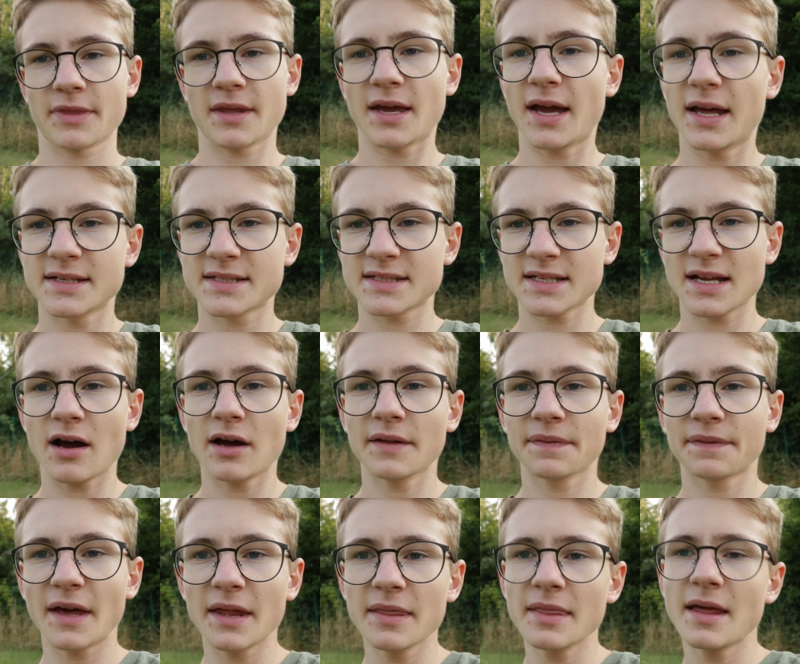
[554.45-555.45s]
And
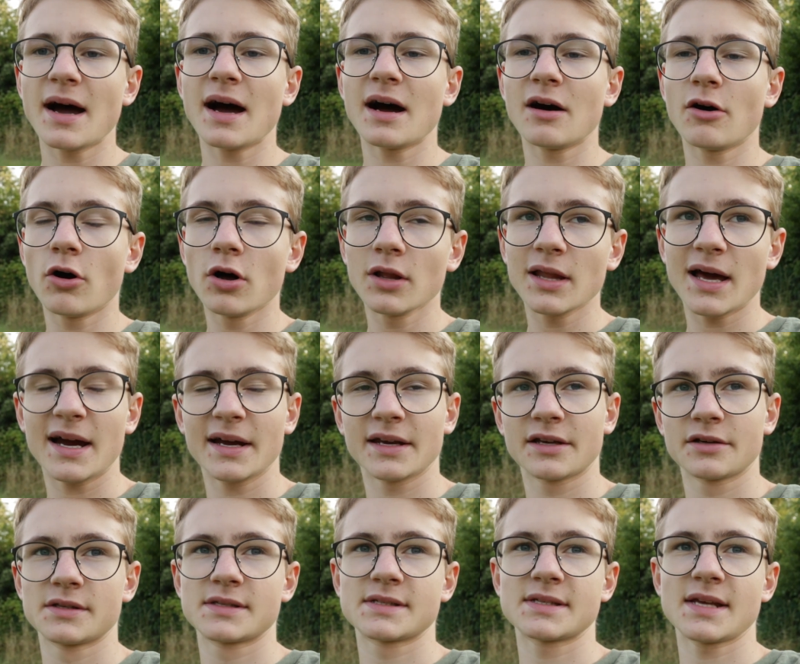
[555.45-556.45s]
then all I
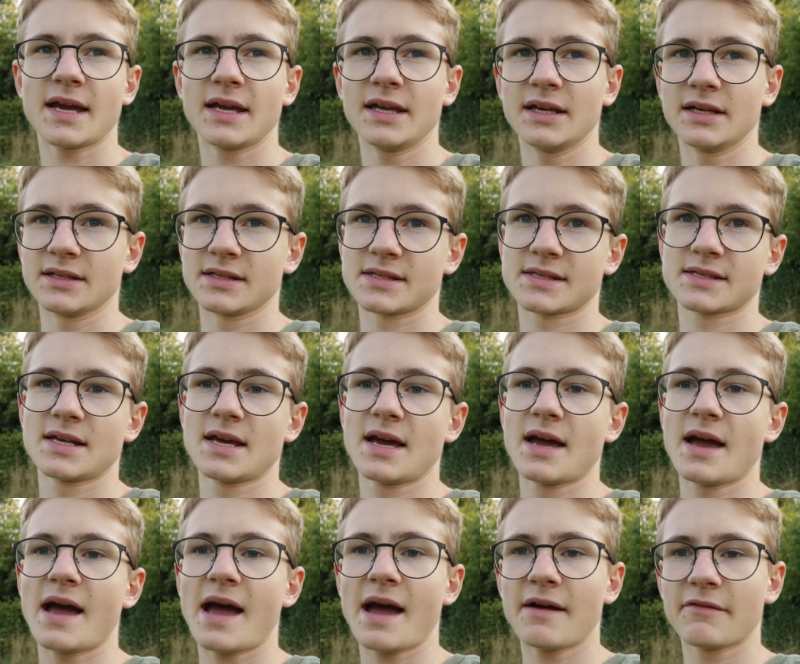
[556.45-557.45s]
could say is
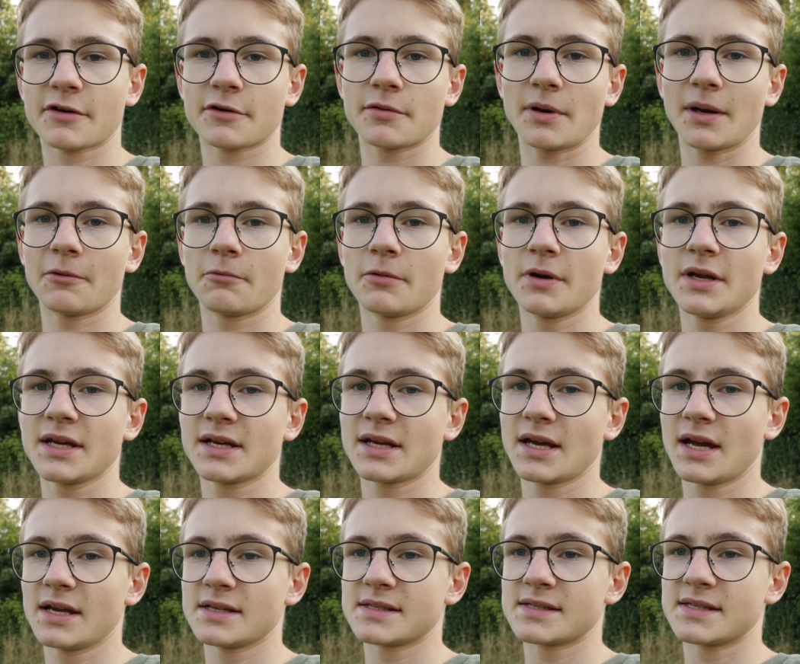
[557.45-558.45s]
have a great week,
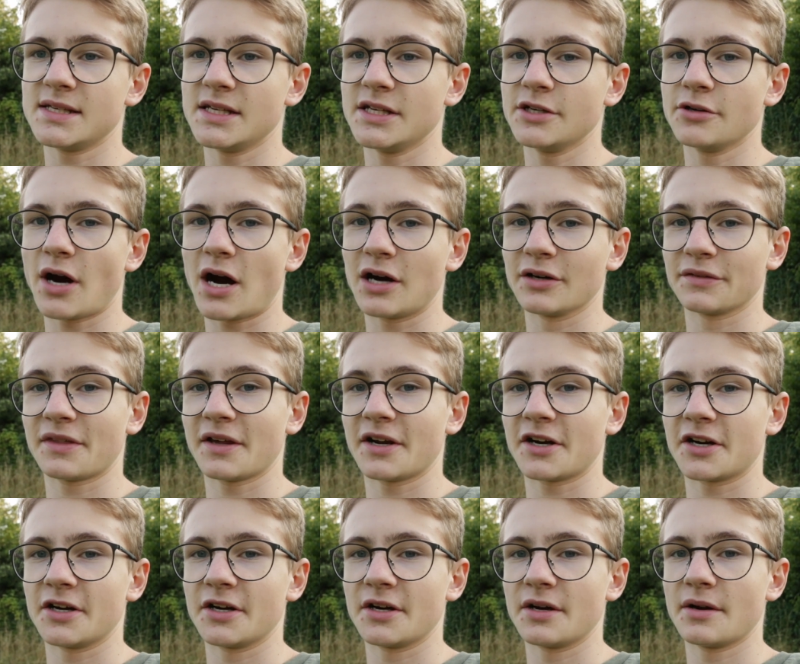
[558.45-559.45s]
see you out
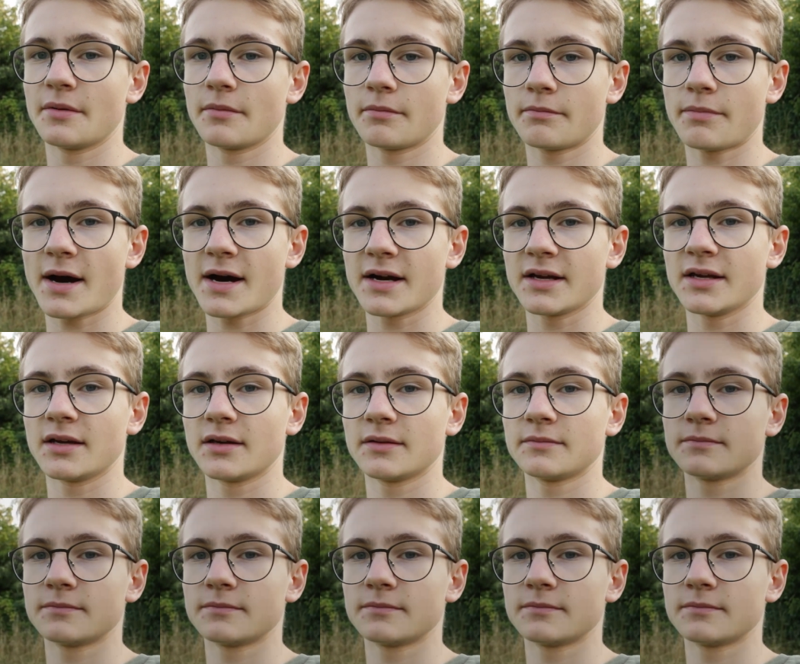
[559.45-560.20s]
there, bye.